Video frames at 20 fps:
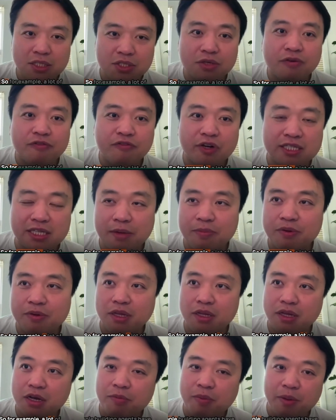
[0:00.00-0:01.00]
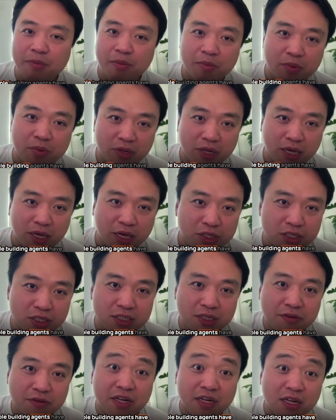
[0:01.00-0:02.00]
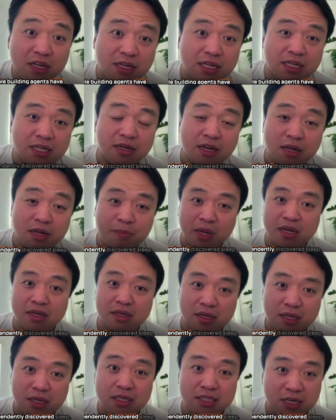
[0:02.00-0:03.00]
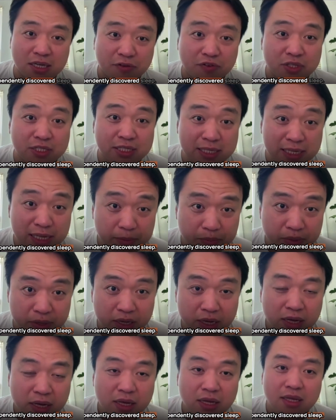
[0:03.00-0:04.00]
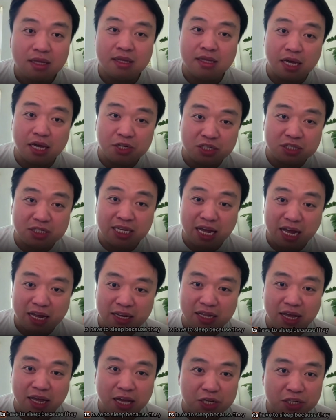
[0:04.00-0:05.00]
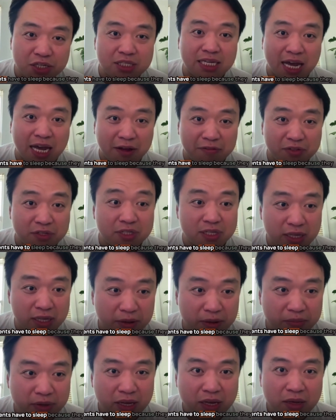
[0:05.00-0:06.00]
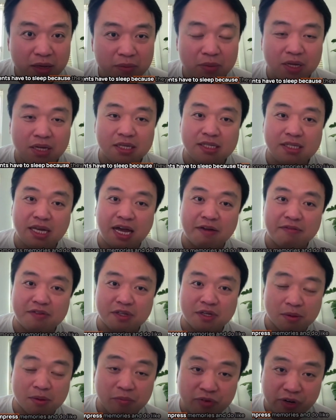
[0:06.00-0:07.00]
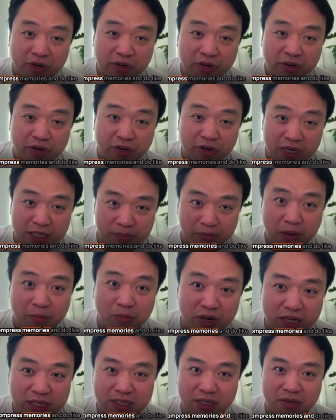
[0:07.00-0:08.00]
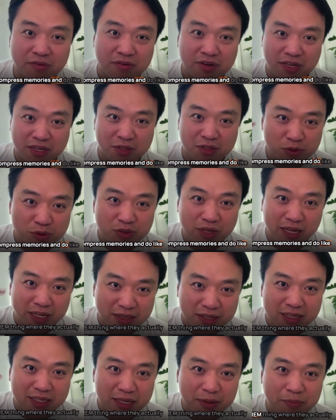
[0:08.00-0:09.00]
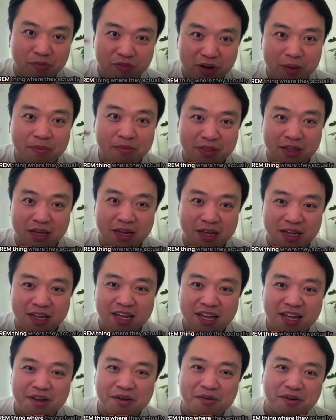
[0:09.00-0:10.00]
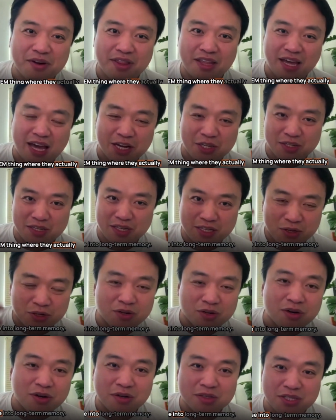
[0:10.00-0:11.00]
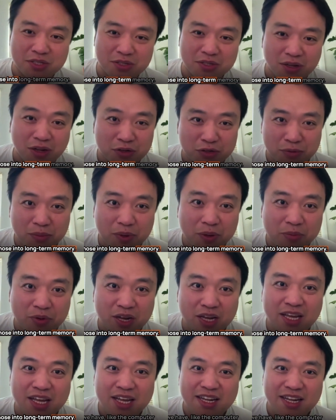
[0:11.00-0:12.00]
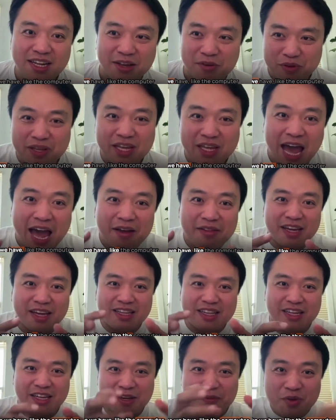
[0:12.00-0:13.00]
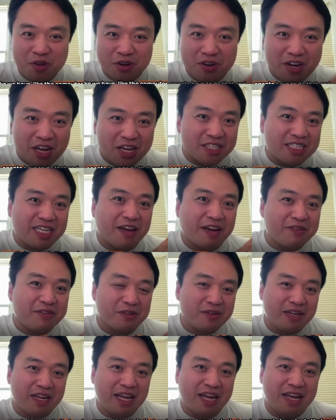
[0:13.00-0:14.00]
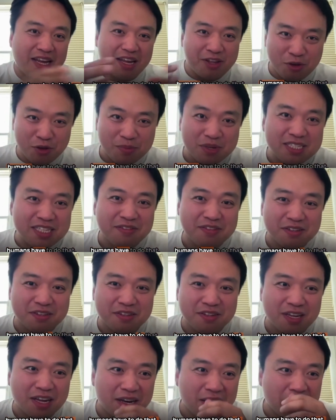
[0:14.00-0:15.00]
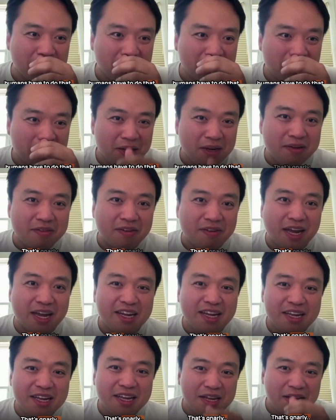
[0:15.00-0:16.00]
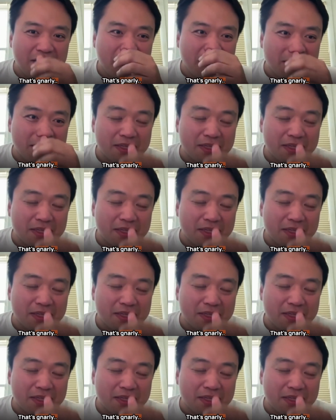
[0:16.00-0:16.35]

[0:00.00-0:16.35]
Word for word: So, for example, a lot of people building agents have ind independently discovered sleep. The, oh, yeah. agent, the agents have to sleep because they have to compress memories and, and do like the deep mm-hmm. REM thing where they actually turn those into long term memory. Hmm. Like we have like the computer agents have to do that and humans so... have to do that. Right? It's gnarly.